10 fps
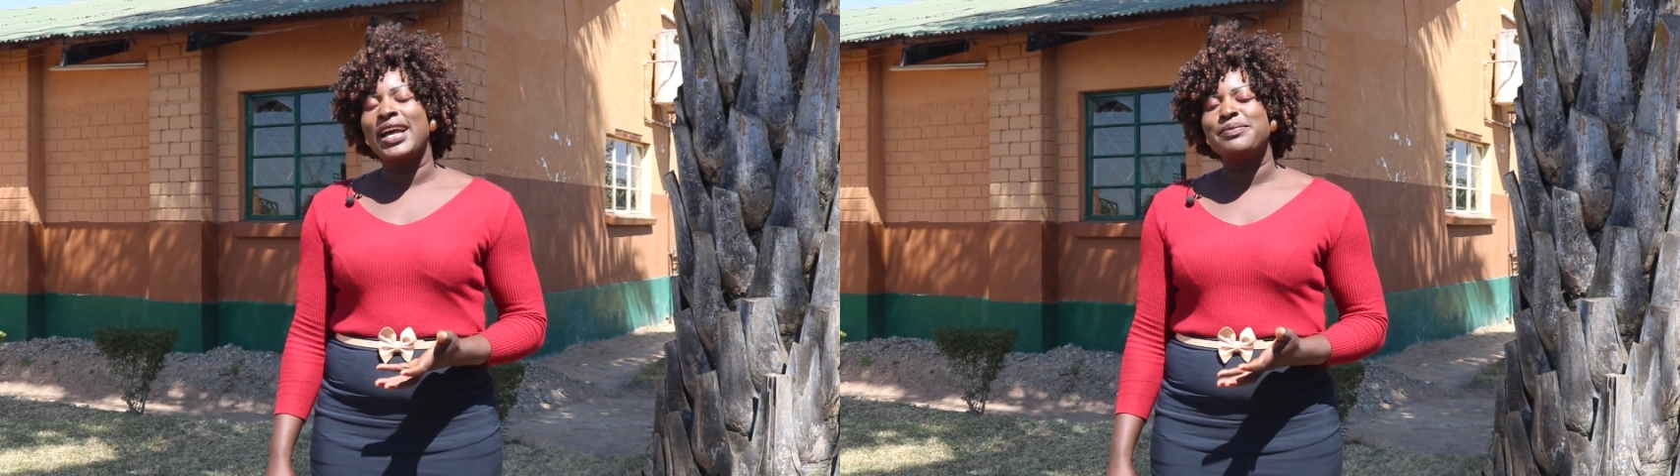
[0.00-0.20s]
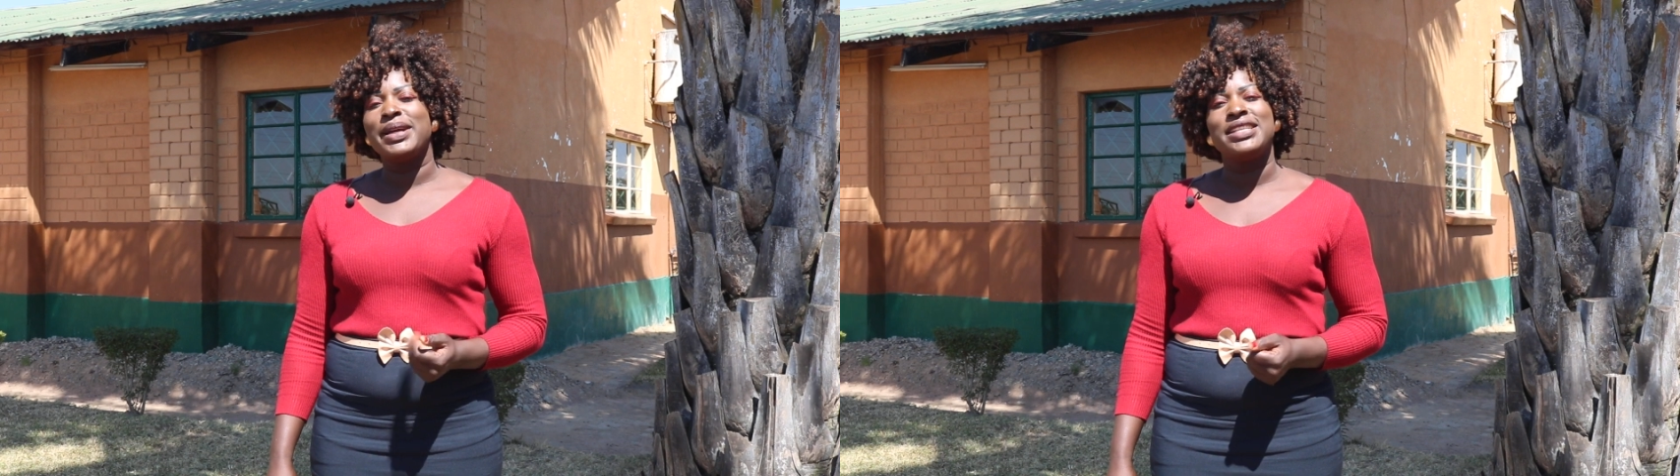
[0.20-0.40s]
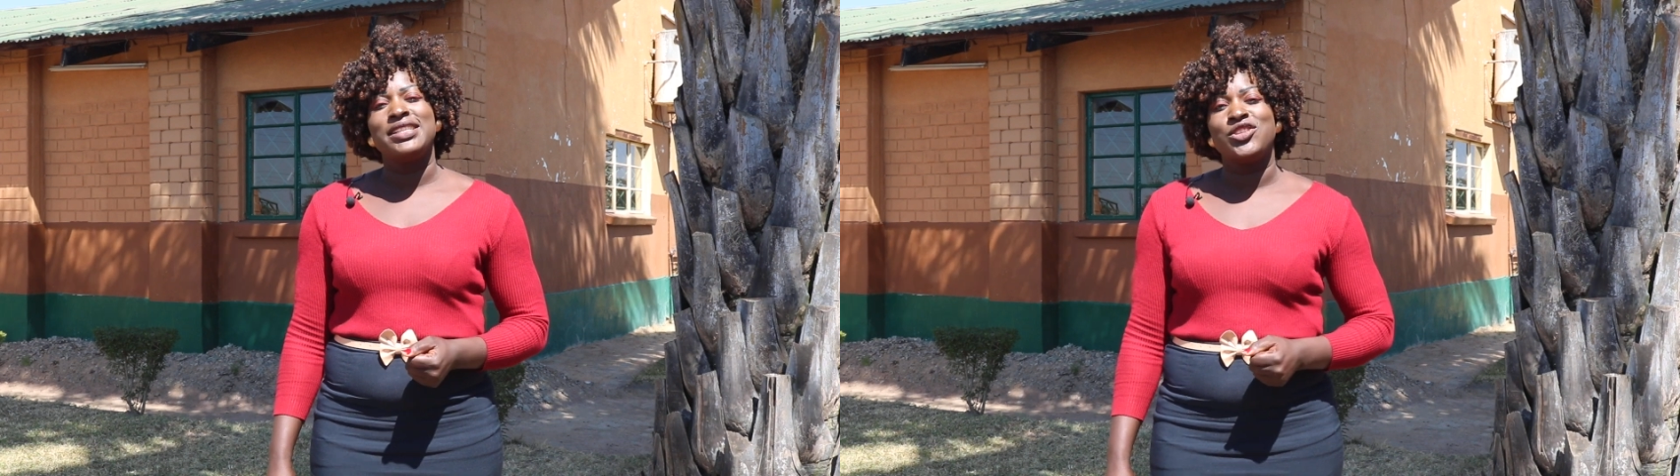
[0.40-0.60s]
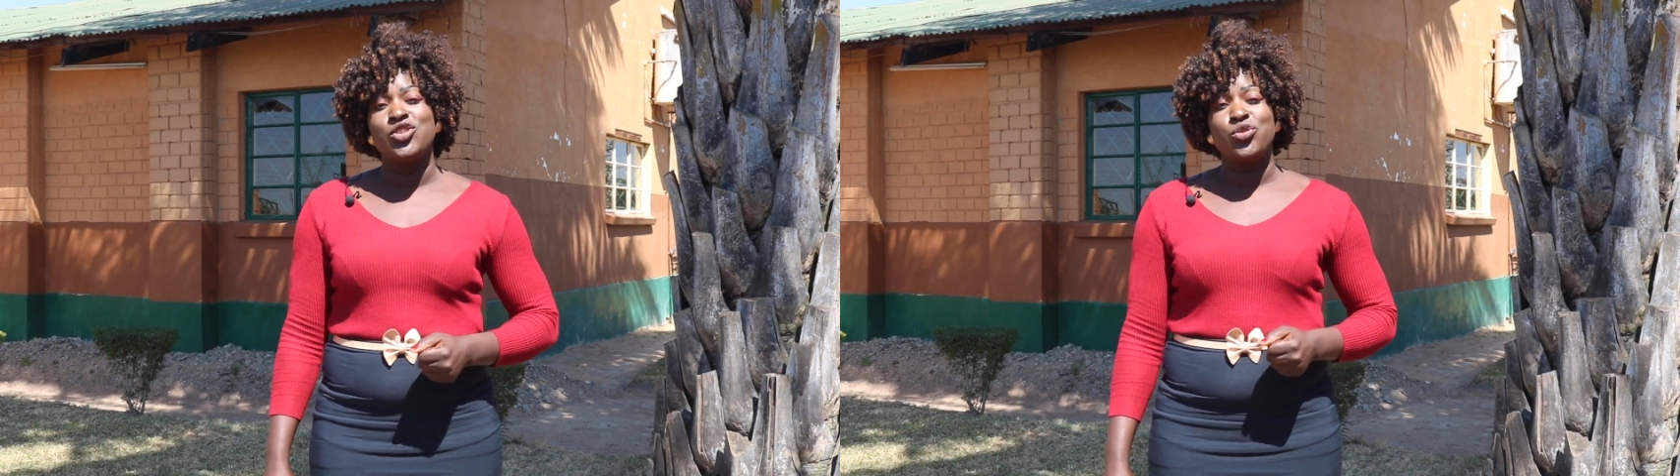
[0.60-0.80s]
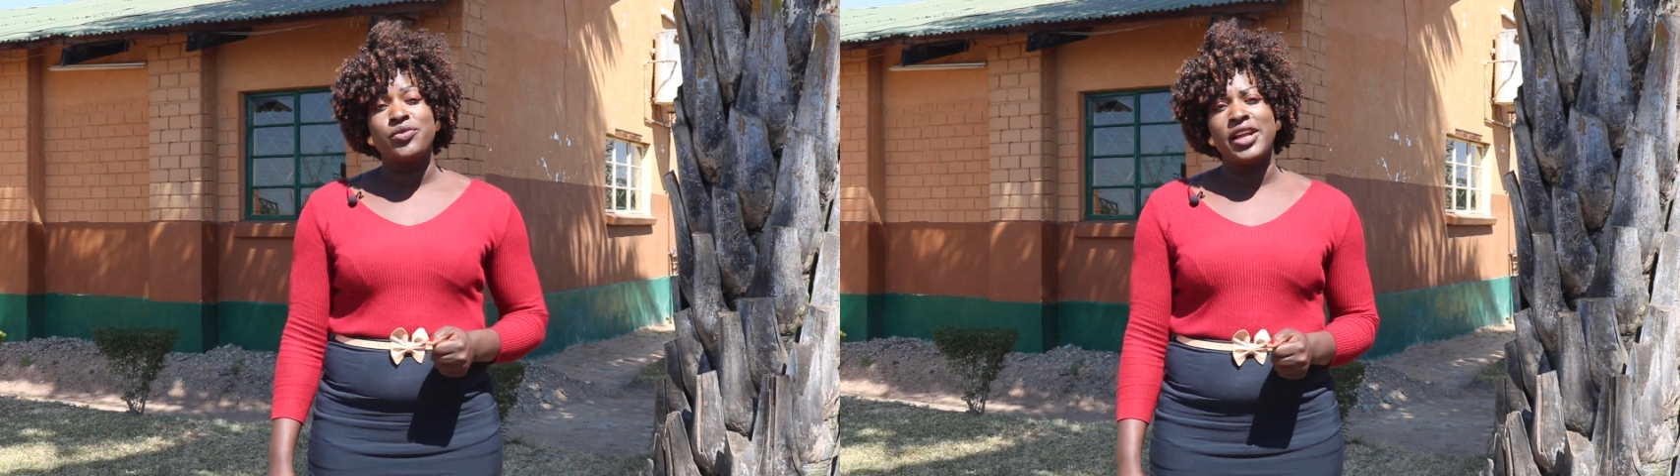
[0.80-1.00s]
husband is
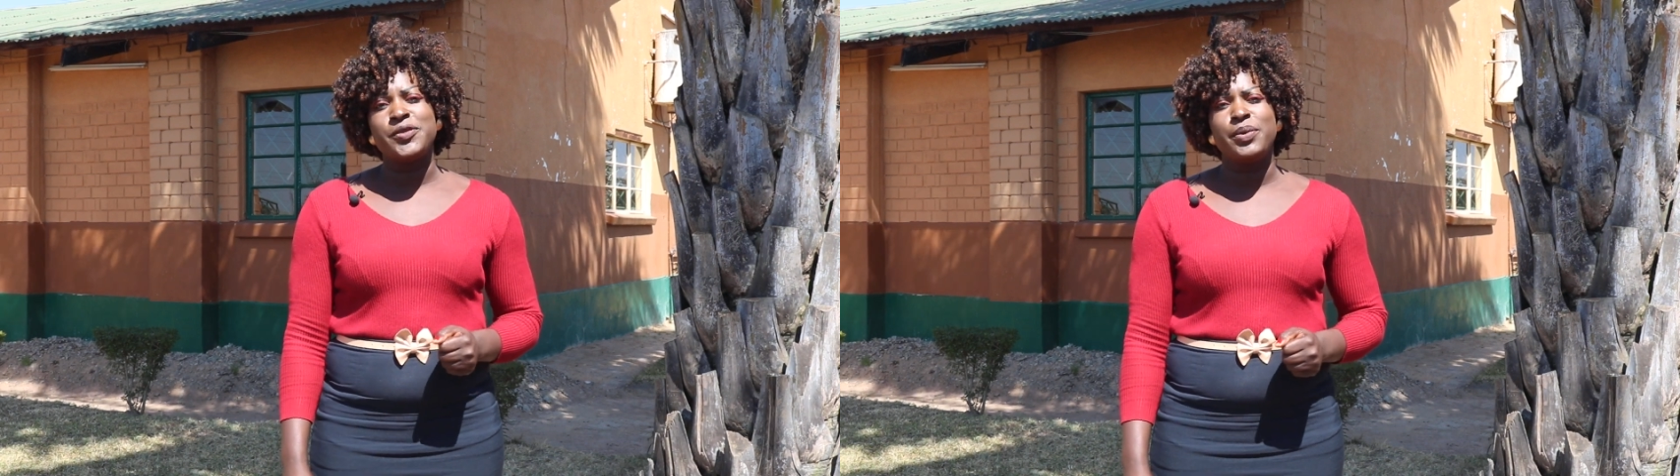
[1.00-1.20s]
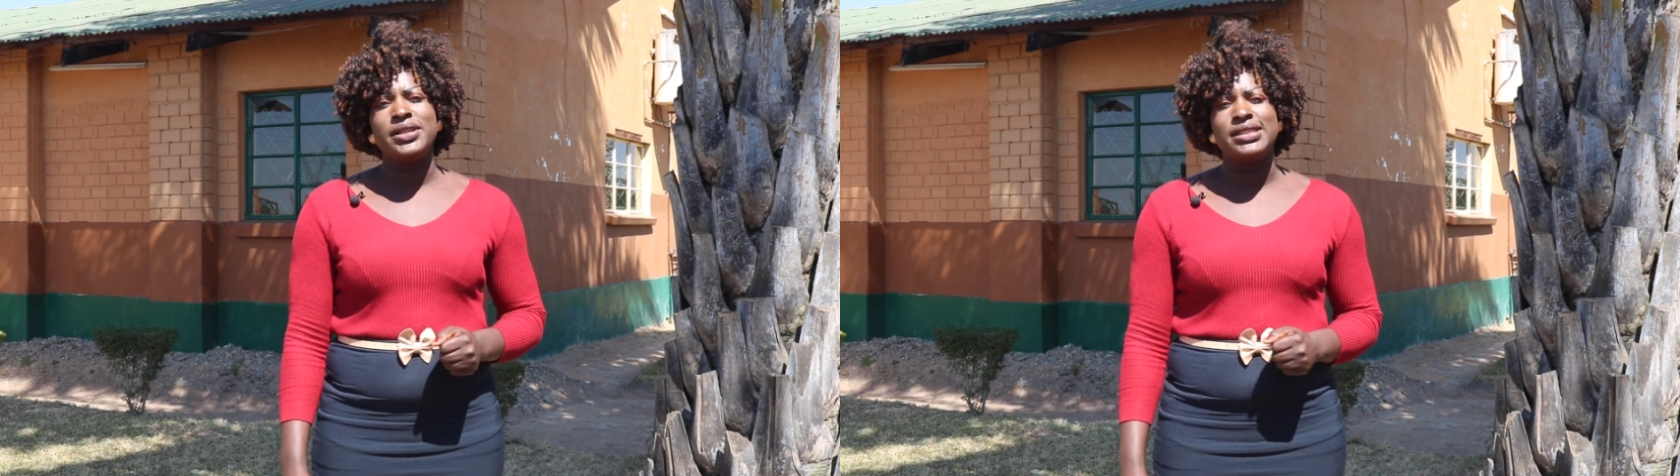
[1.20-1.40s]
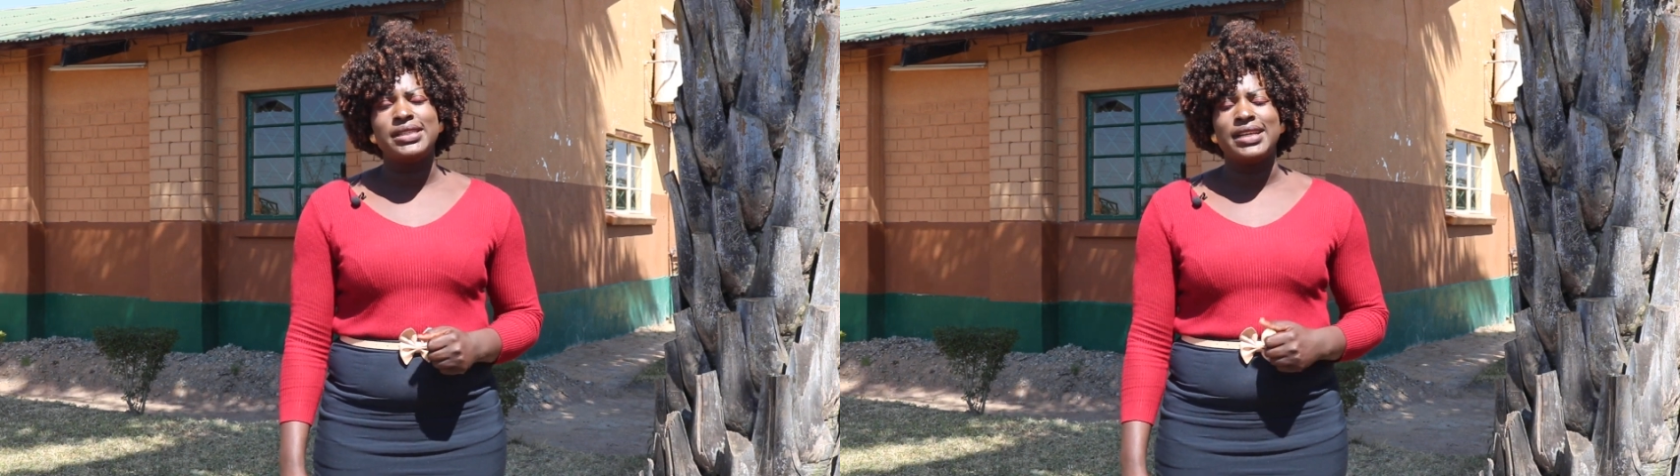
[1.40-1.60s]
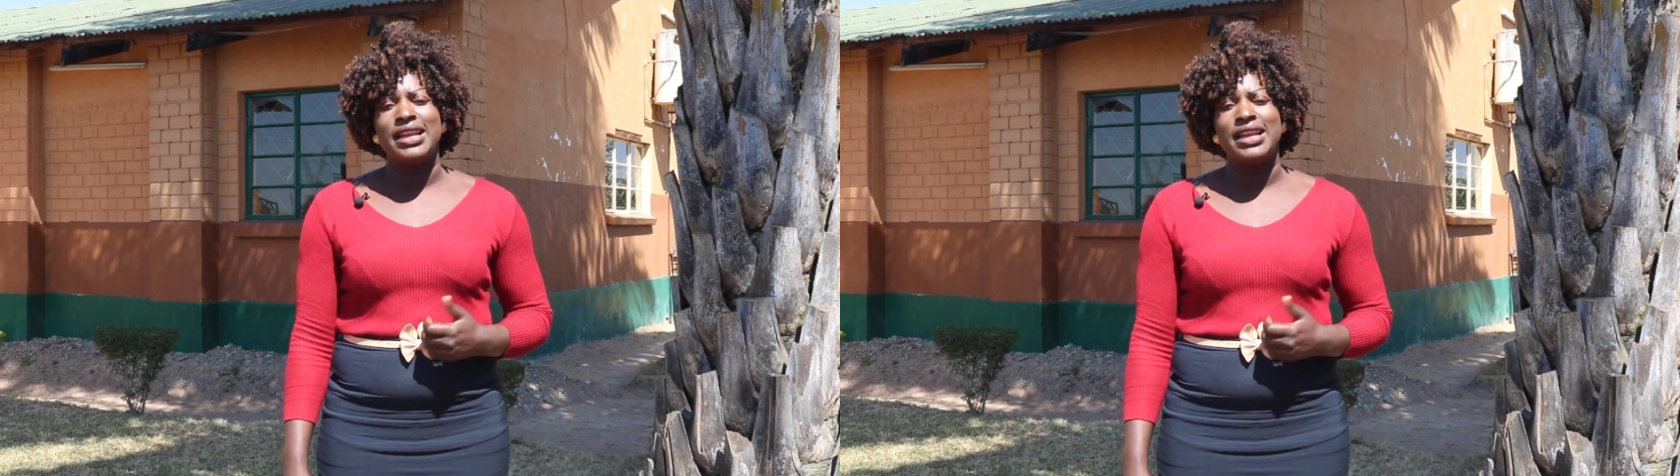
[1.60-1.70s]
in two transport,